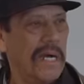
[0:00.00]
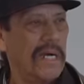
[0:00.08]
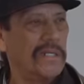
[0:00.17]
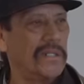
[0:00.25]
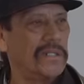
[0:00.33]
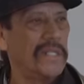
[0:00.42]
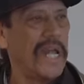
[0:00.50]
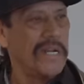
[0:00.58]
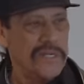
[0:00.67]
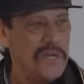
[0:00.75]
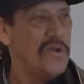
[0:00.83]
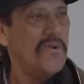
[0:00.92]

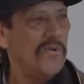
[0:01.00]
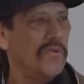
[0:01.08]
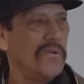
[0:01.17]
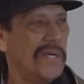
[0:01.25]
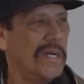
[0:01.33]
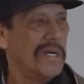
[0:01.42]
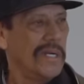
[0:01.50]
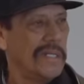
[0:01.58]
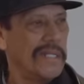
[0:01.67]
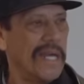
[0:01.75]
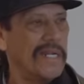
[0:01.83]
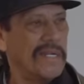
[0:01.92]
understand, knew
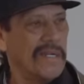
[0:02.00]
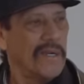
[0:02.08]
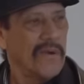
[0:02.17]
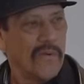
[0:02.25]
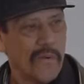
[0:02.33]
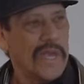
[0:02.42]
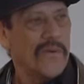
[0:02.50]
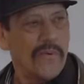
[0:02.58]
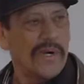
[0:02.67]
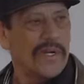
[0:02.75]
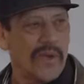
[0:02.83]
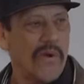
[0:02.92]
that we
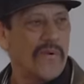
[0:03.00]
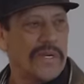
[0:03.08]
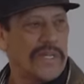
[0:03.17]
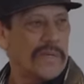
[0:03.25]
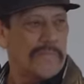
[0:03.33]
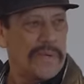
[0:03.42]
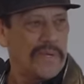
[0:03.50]
were going to the,